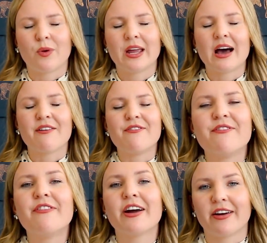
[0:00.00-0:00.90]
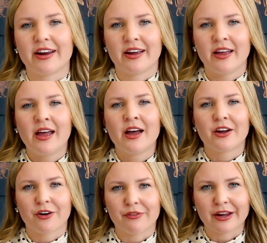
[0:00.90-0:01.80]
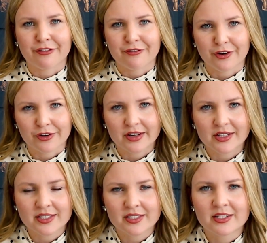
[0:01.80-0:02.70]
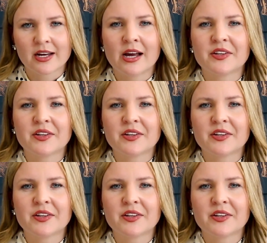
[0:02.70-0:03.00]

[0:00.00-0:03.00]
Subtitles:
we are very career focused.